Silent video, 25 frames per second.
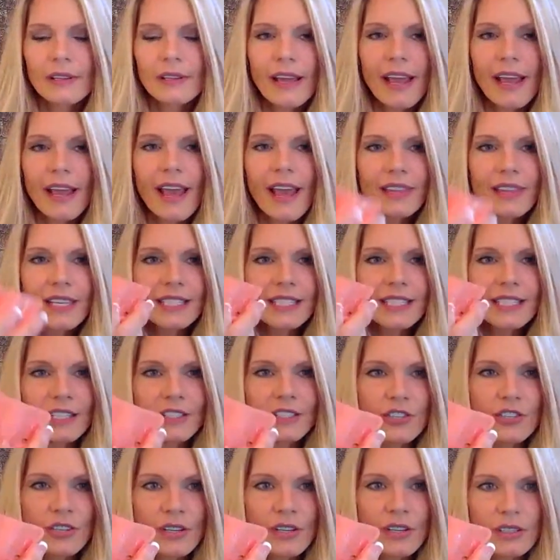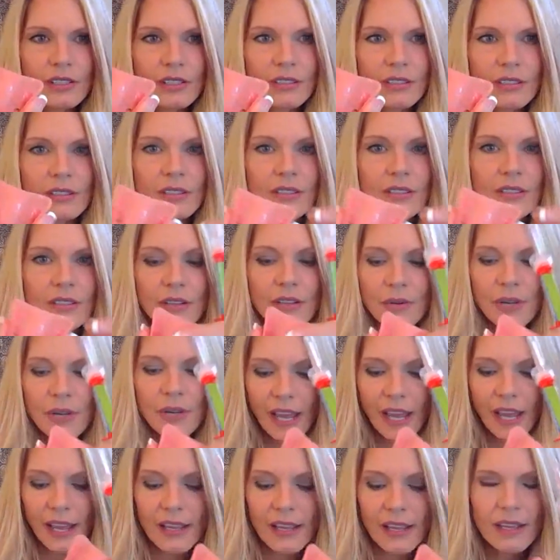and the denture,
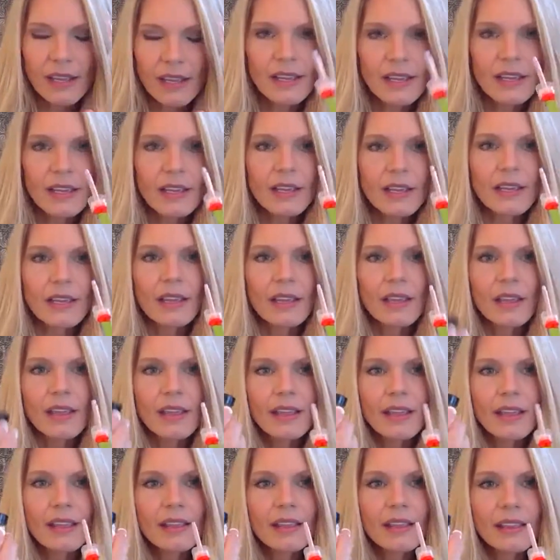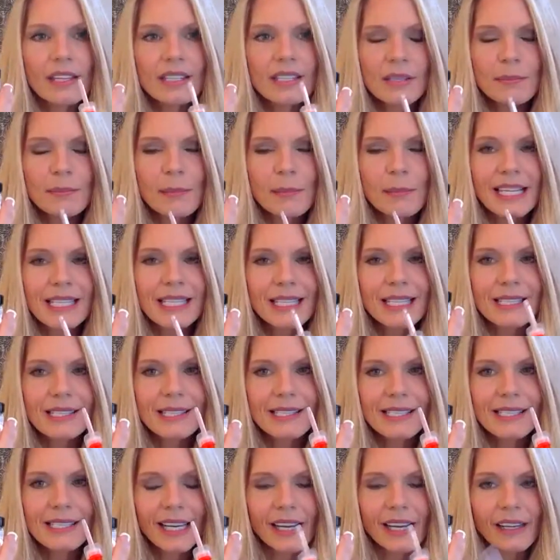okay? This makes it
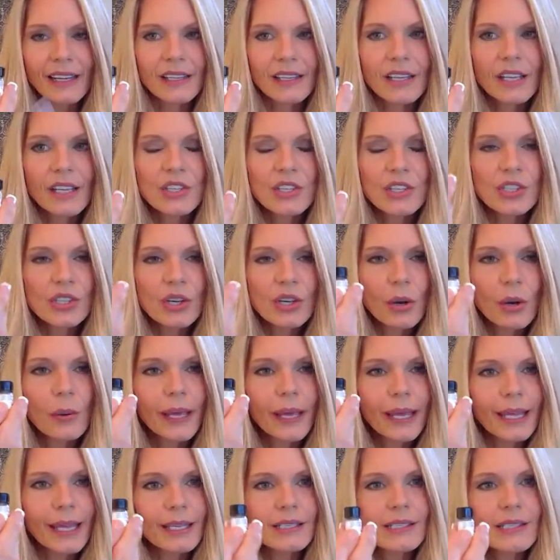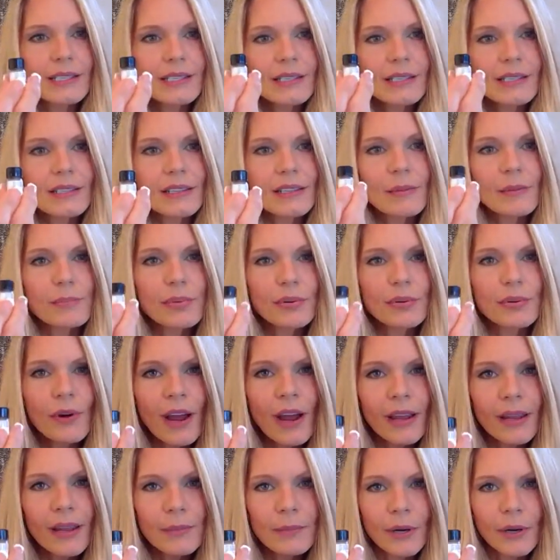stick. So it's the
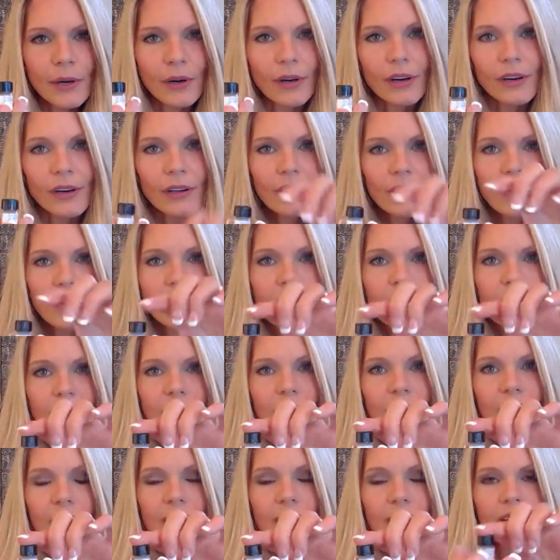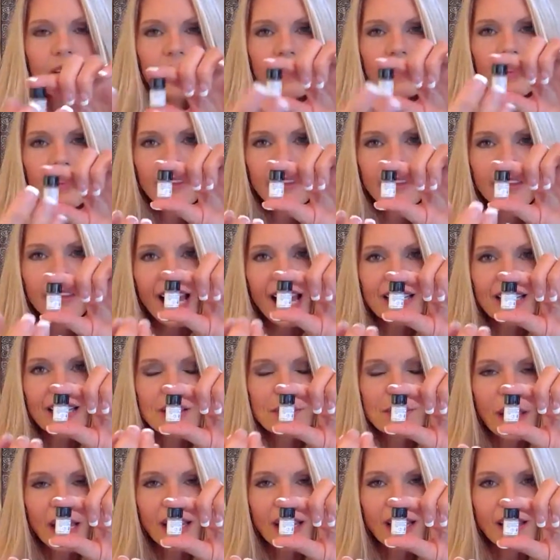primer that's
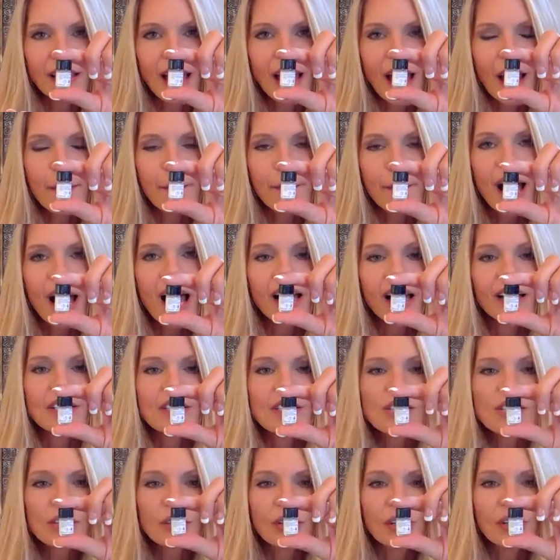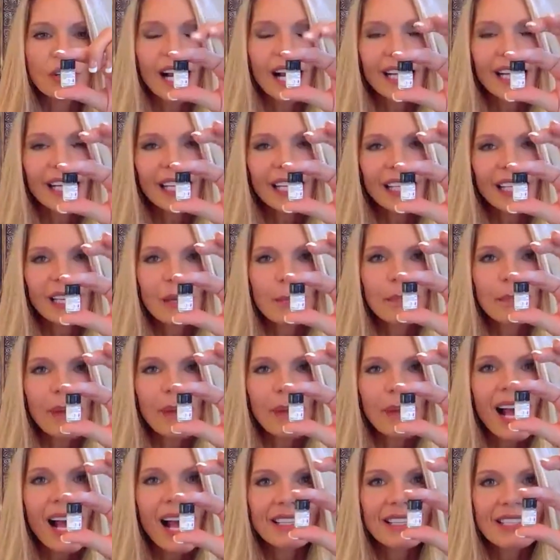making that bond. So you got to get the
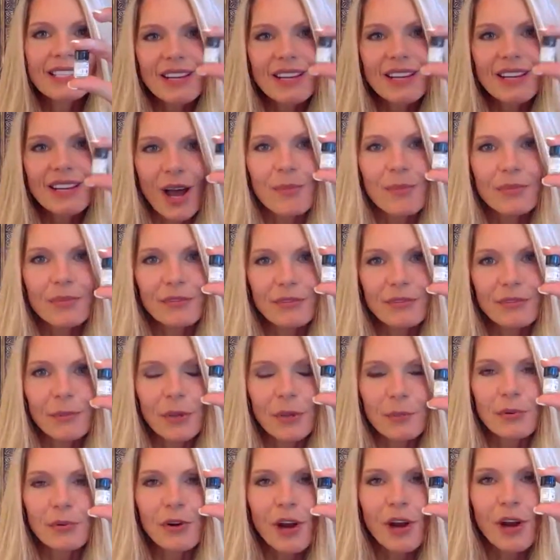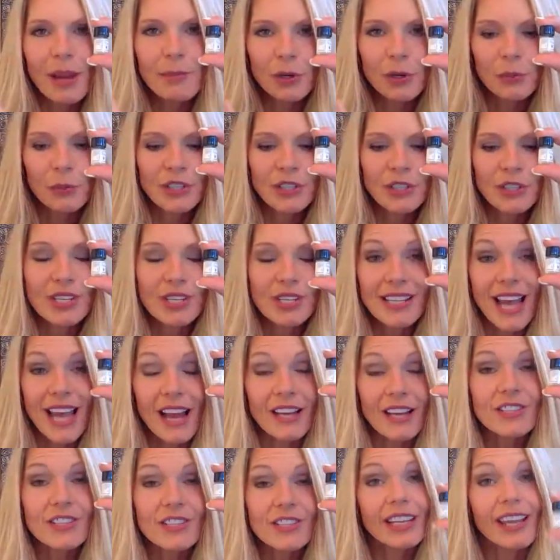bond up from the primer, which is
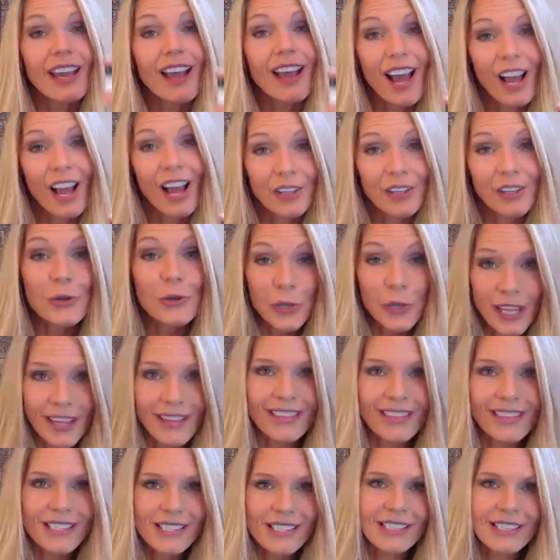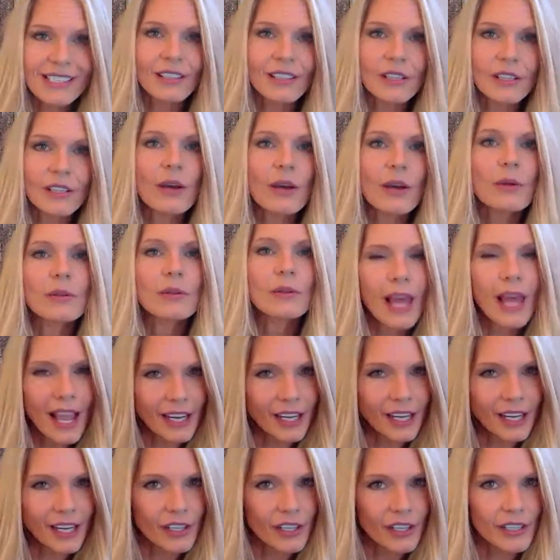actually underneath the silicone
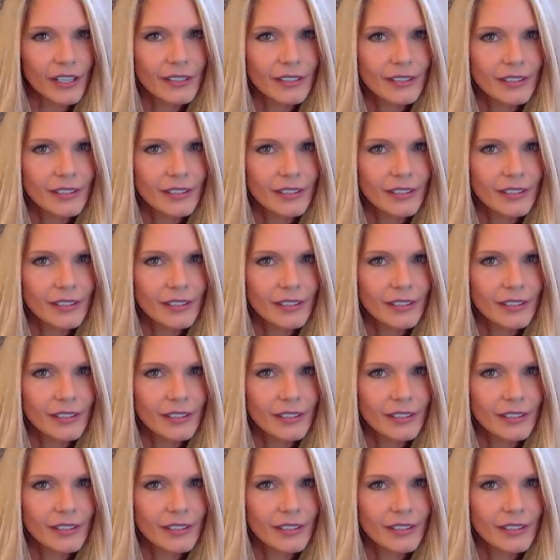liner,